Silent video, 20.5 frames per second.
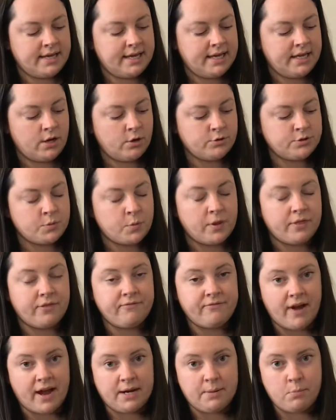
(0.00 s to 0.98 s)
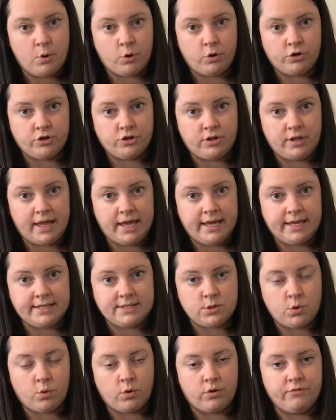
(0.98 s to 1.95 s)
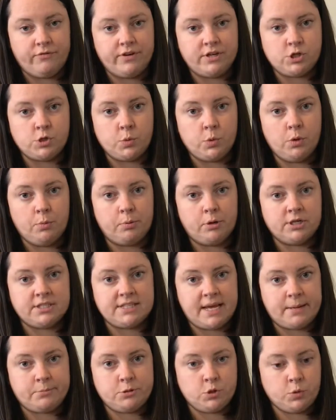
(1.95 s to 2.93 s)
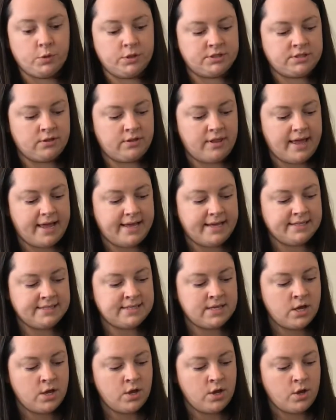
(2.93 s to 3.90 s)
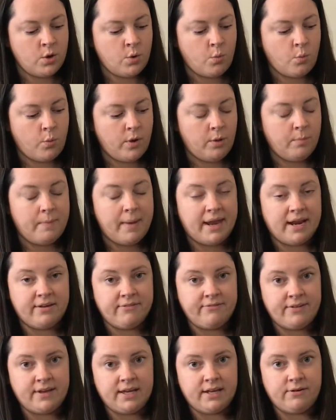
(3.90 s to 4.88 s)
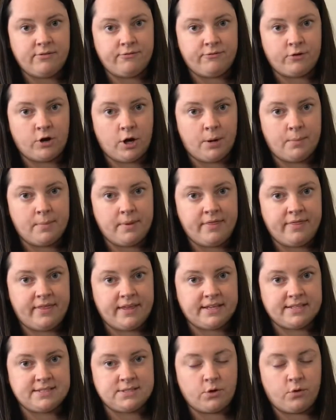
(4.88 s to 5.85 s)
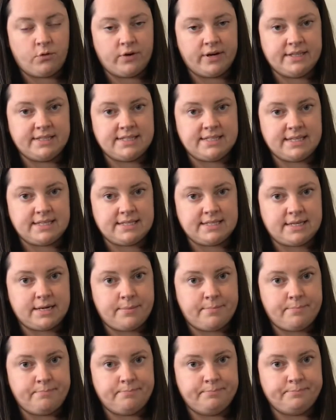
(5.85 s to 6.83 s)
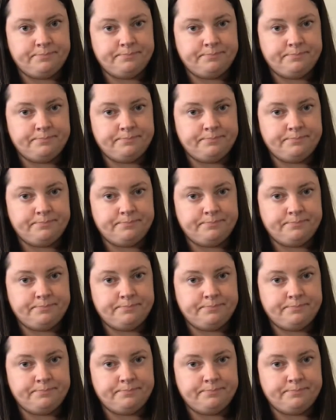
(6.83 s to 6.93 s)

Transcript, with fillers: Kiddos with fine motor delays or visual perceptual delays will benefit from this grid system.